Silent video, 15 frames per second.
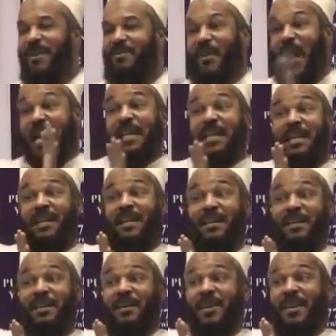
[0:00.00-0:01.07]
Finally,
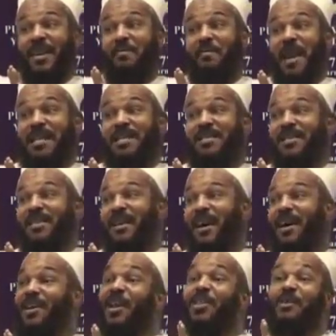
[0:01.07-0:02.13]
he met
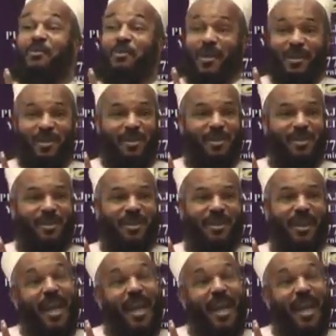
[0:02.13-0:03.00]
another prince,